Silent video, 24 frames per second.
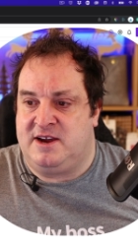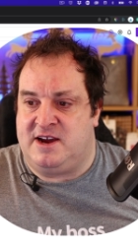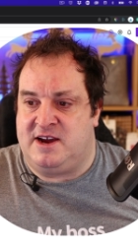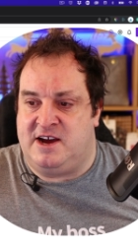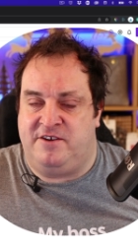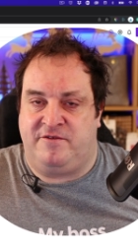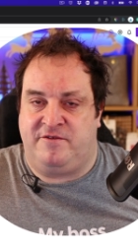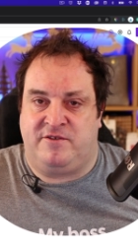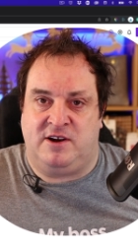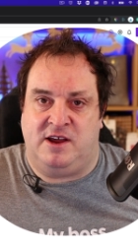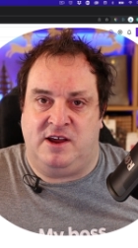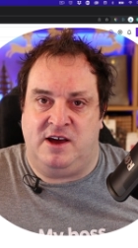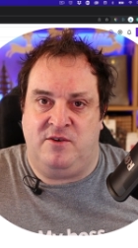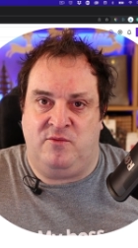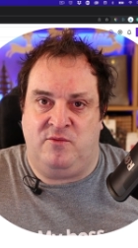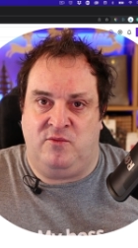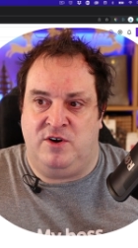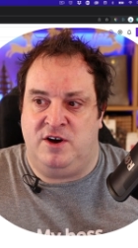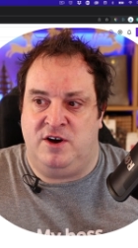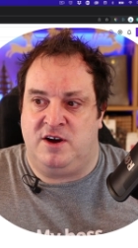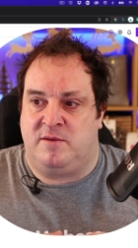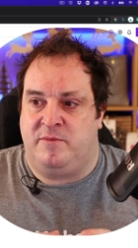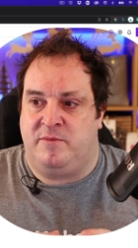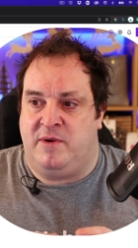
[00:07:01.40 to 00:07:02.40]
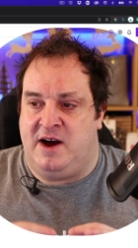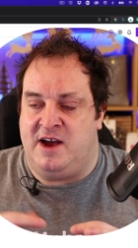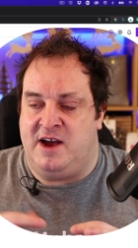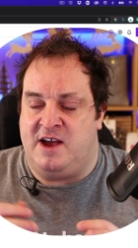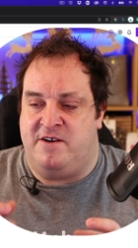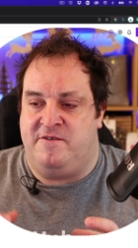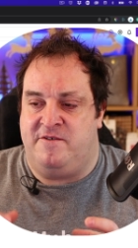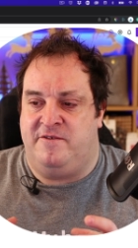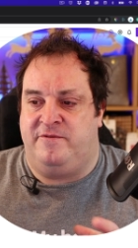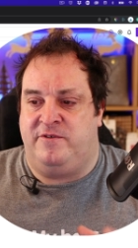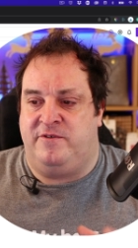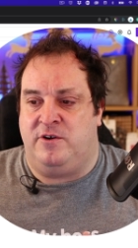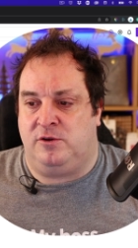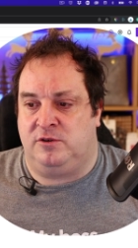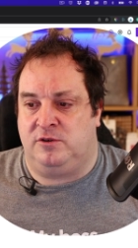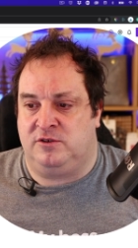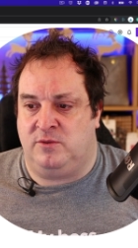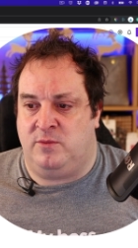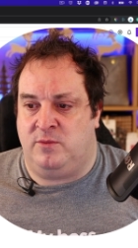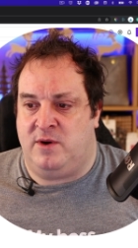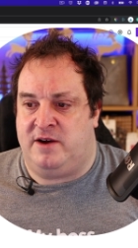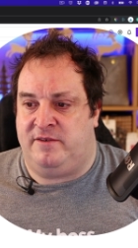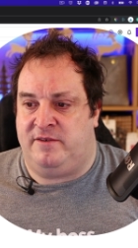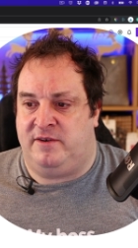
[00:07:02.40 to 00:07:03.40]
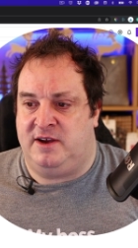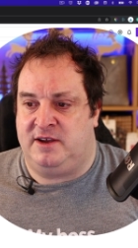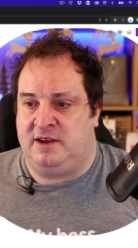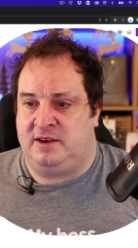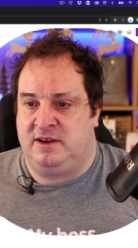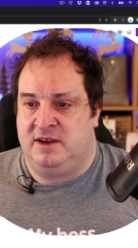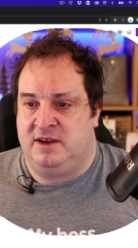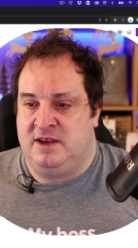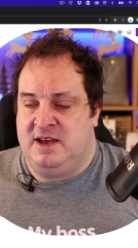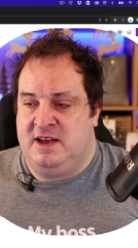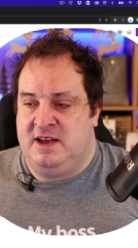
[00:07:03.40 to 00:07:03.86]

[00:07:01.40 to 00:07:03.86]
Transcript: kind of client work, but I have a folder where I